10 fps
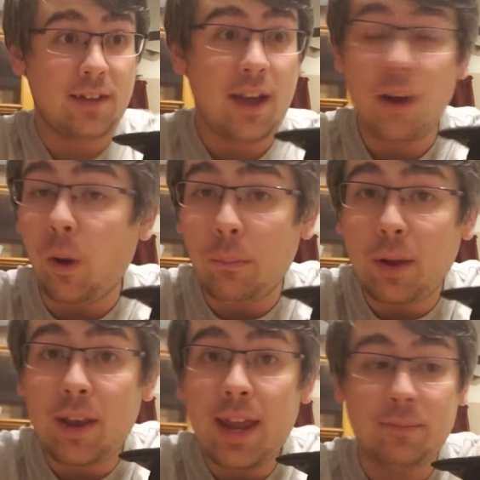uh, on
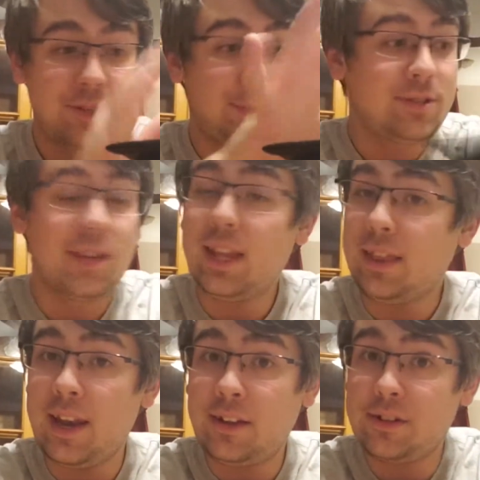Monday I'm supposed to get
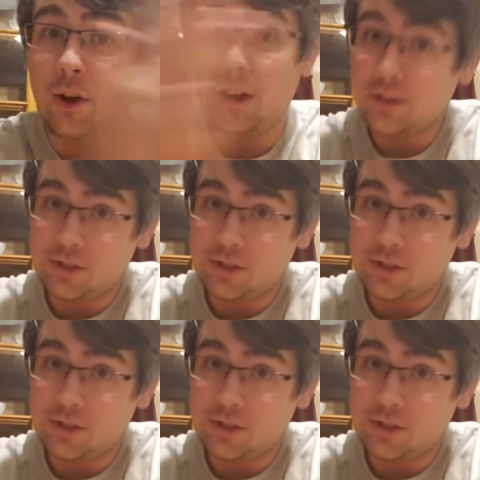the next car,